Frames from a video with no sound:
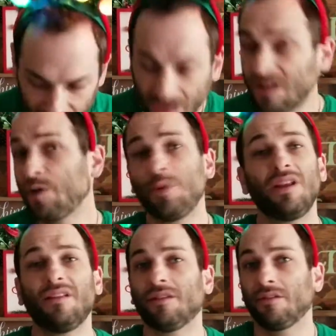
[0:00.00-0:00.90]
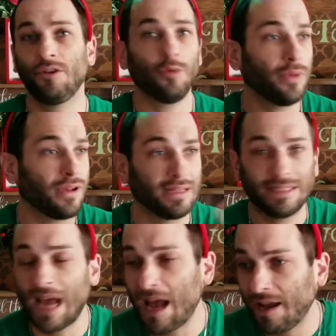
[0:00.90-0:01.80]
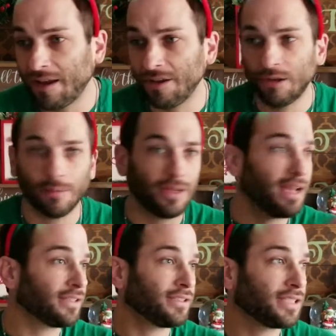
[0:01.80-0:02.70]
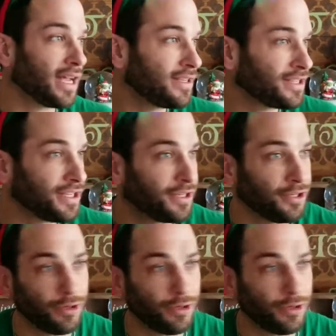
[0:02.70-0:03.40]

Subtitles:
And it can be anything. You can be on a diet, you can be exercising,